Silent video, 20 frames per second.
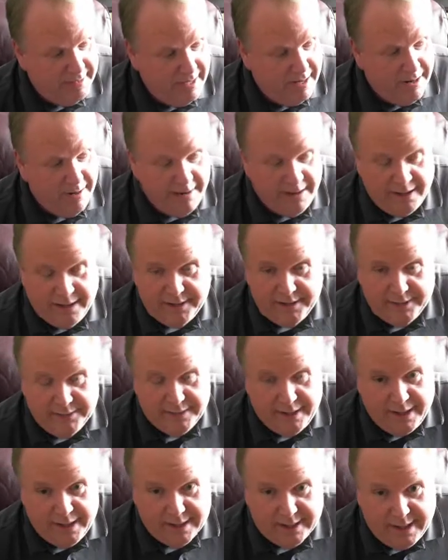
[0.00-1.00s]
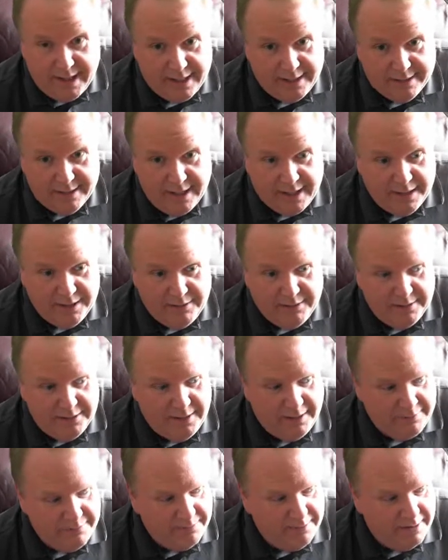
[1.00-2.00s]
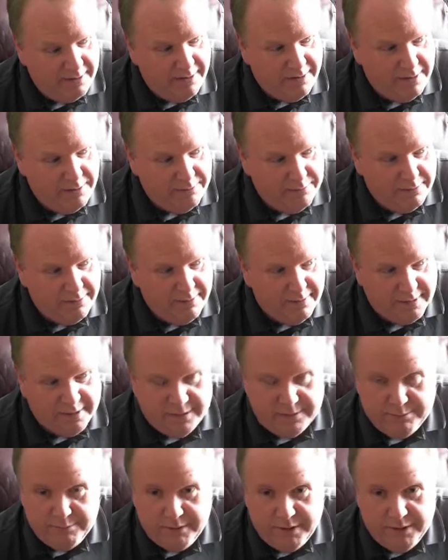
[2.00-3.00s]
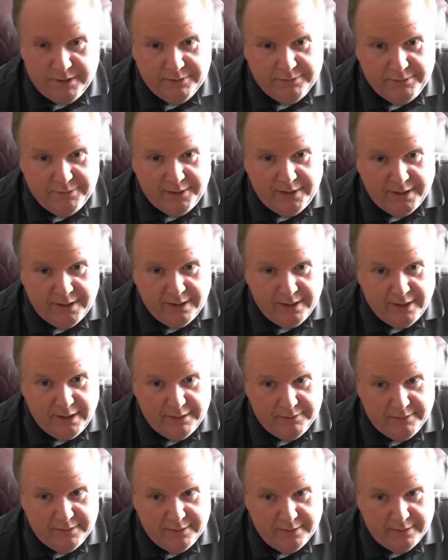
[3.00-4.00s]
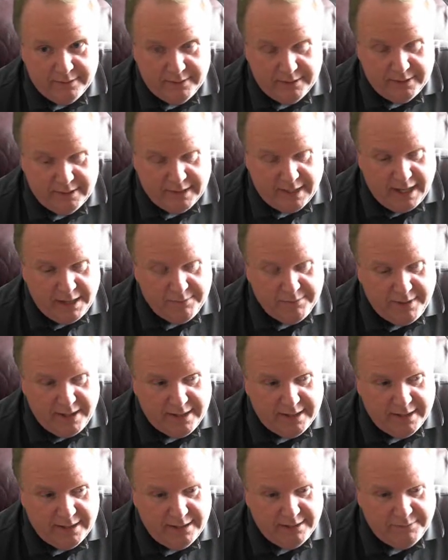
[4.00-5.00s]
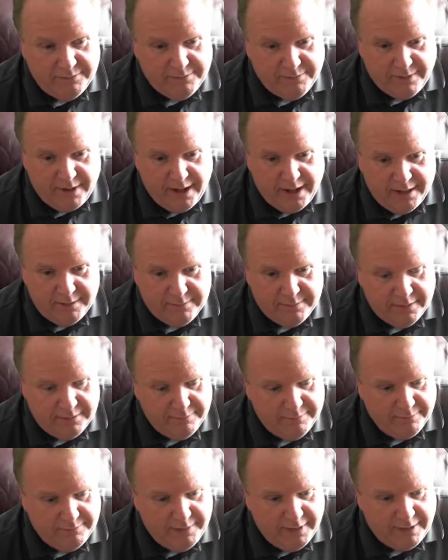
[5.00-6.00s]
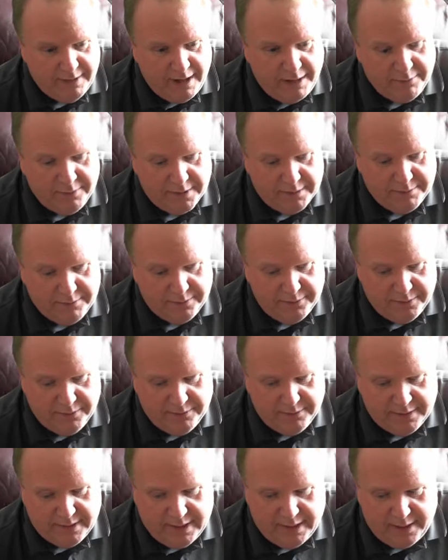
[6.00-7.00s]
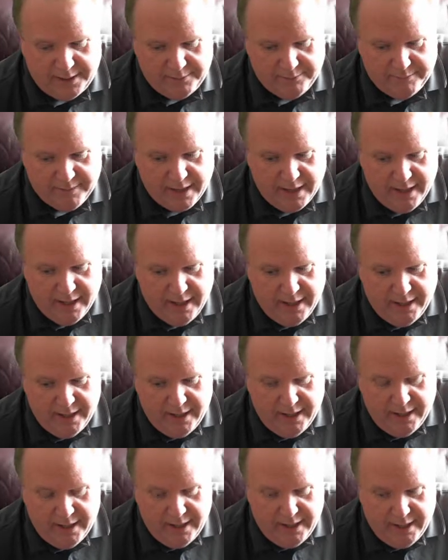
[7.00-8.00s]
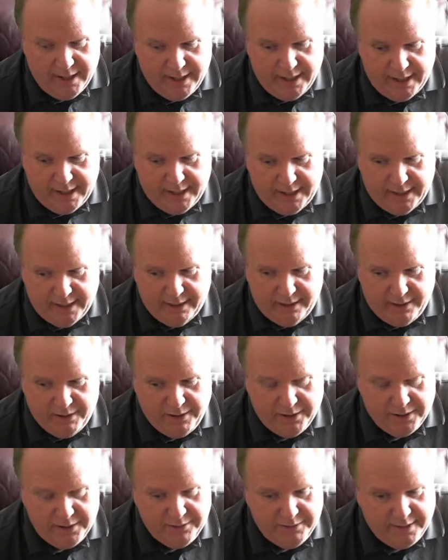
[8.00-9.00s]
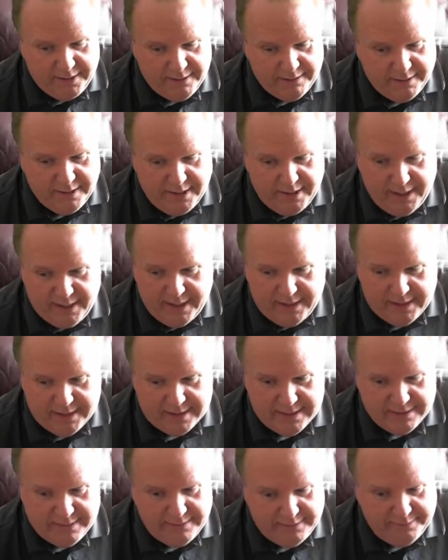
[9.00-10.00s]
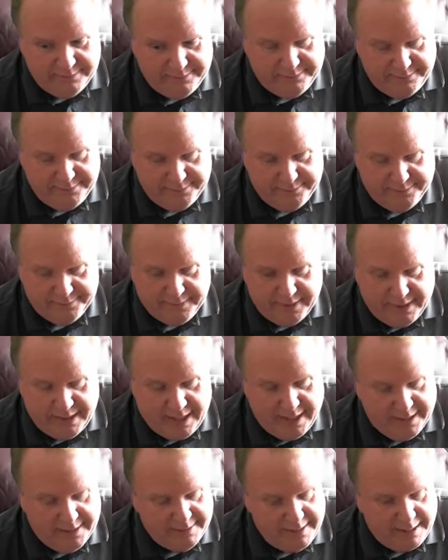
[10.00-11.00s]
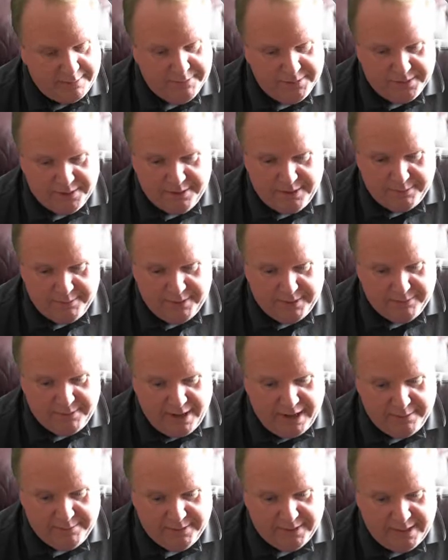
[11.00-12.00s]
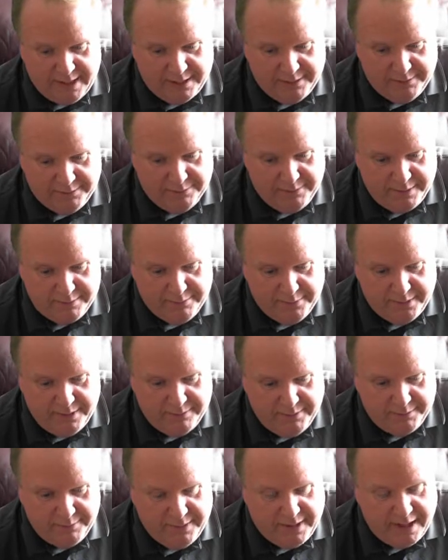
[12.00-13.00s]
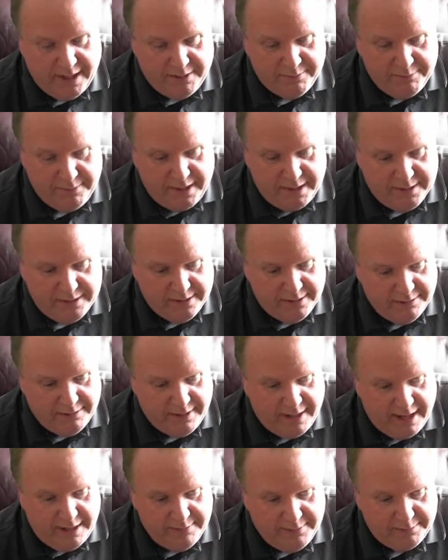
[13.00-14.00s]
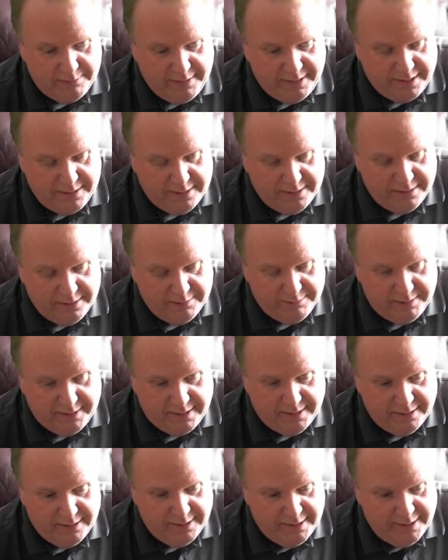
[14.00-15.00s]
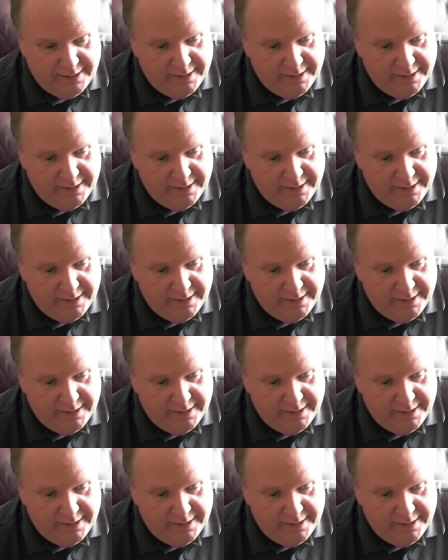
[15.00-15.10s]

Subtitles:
Garrett, I can't thank you enough for the artwork. It's beautiful. I love it. Can't wait to get it framed. Figure out what I'm going to do with that. All you other guys, and I'm sure I've been rambling. I don't remember everybody I've mentioned or haven't mentioned, but